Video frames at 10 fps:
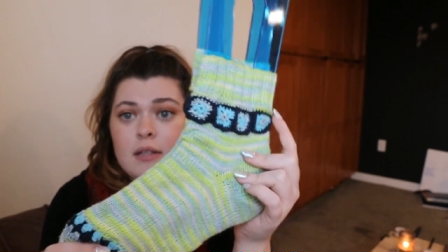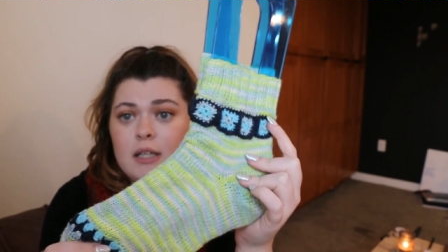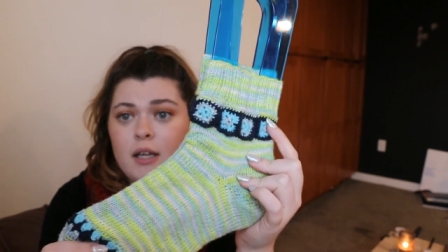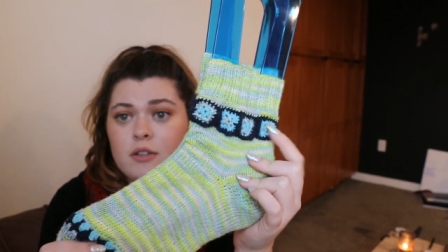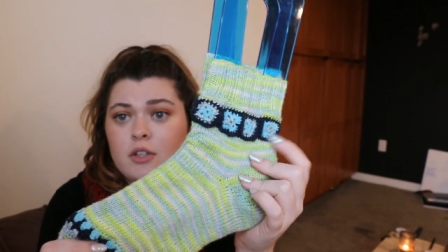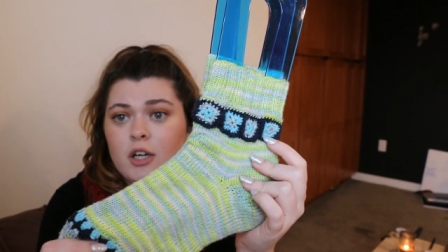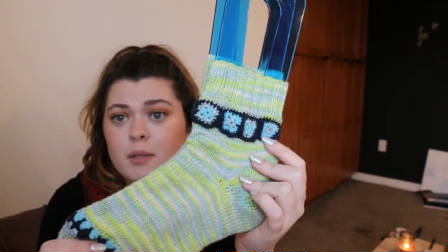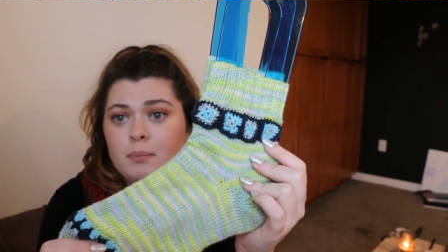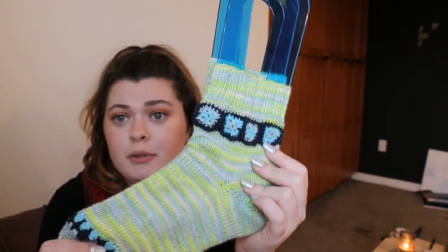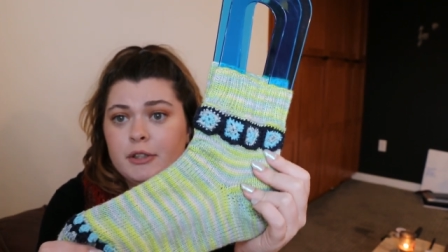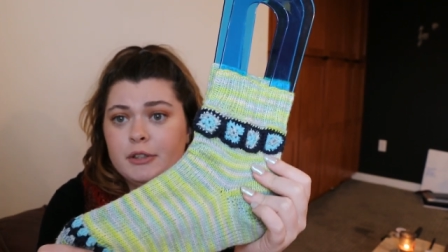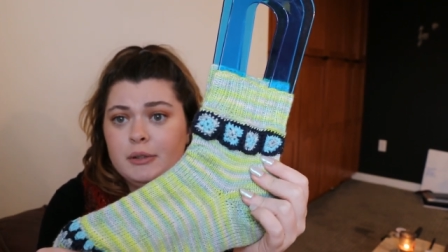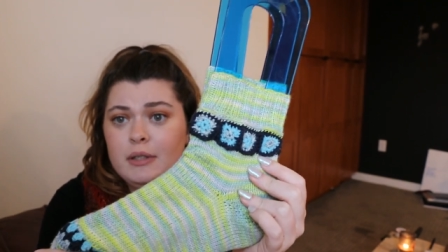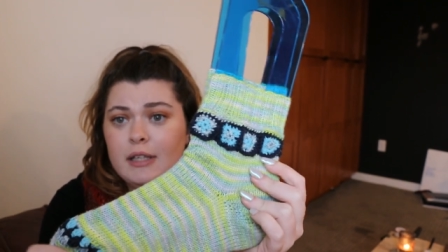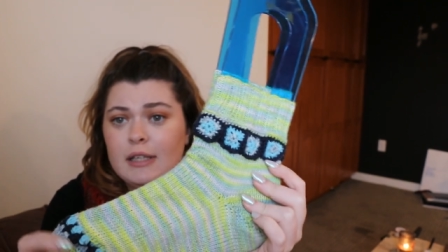The dark
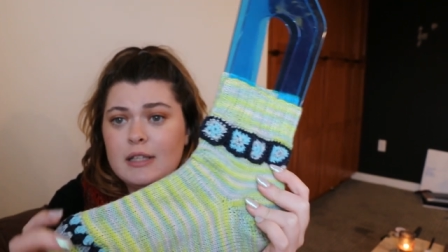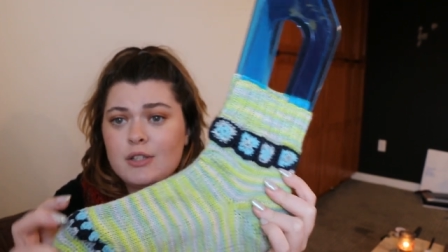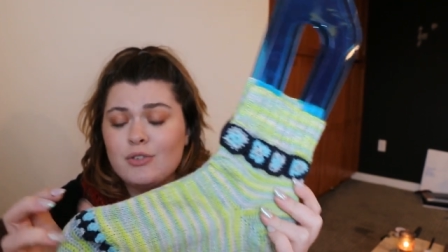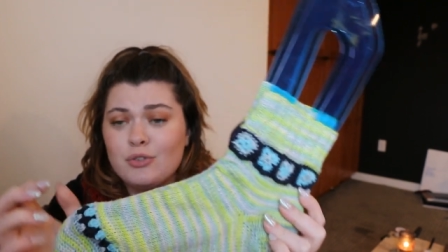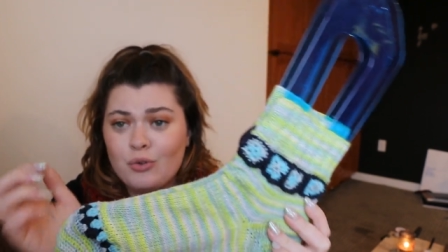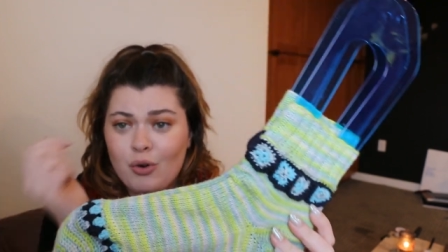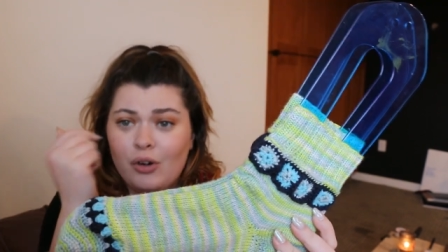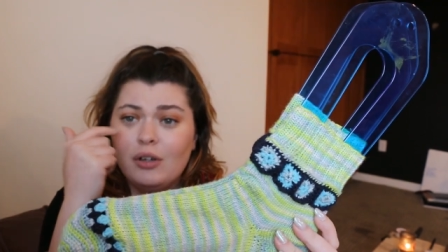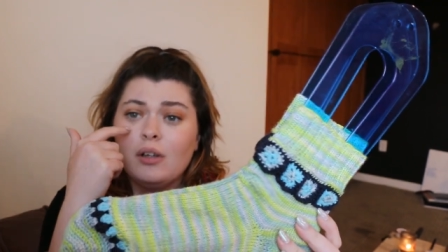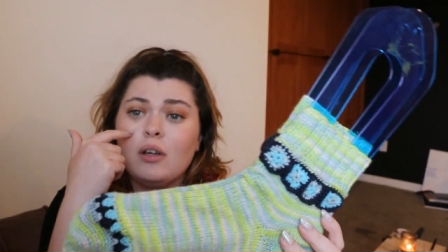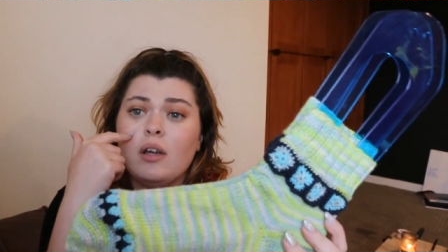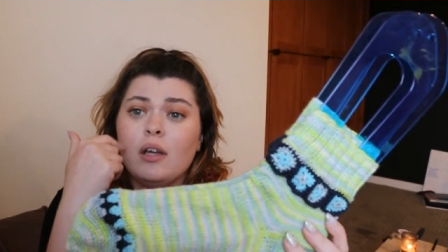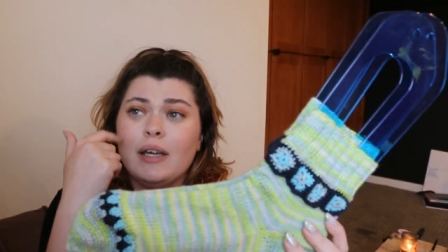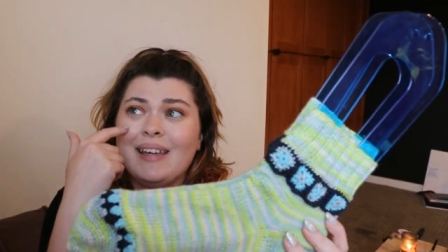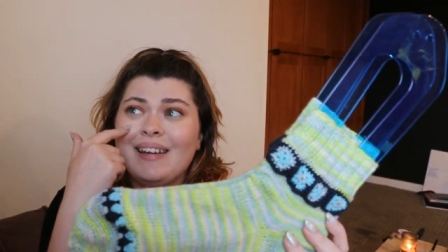blue is Stroll
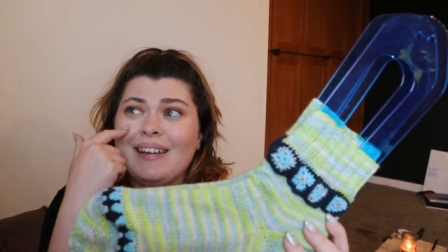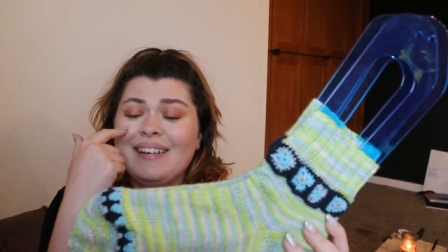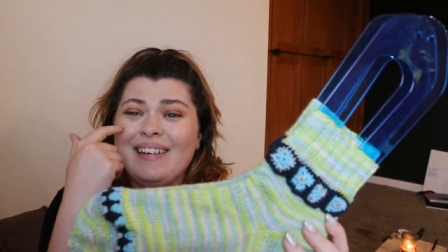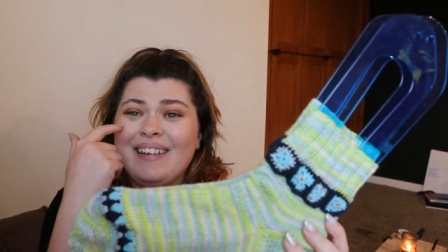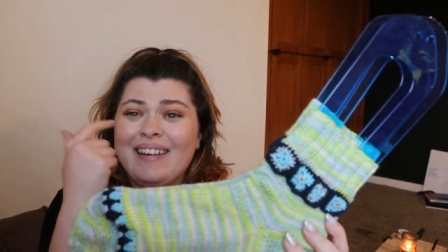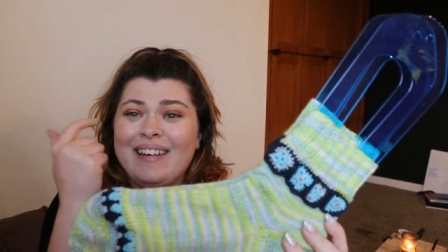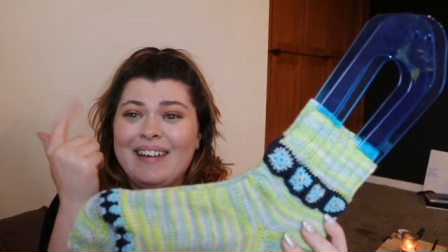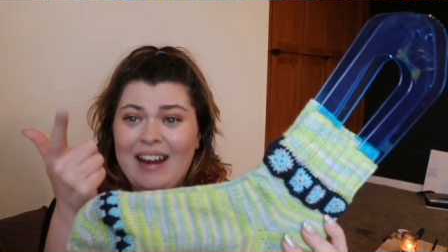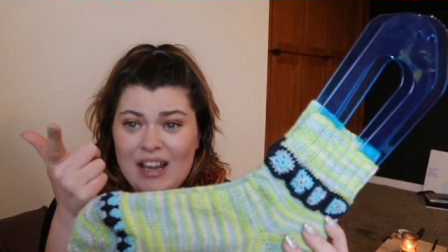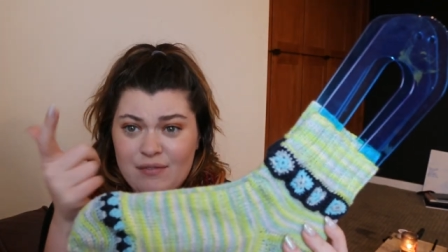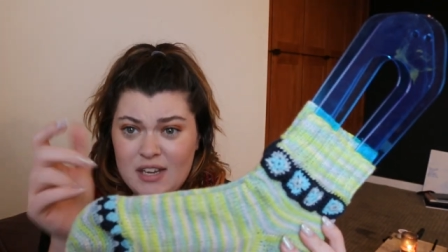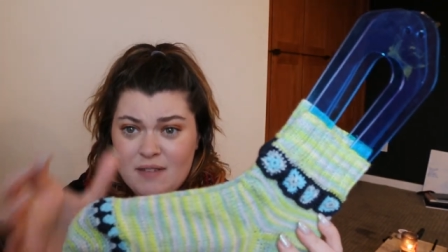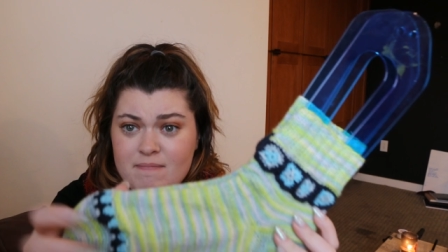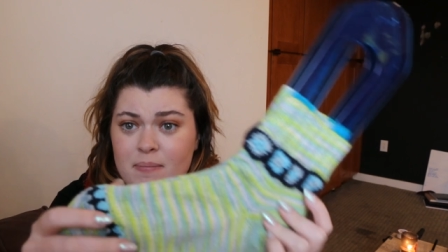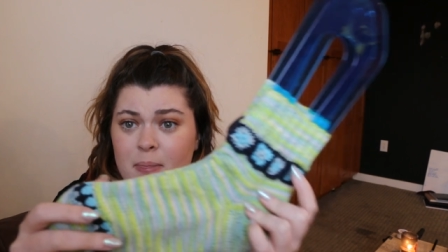in navy.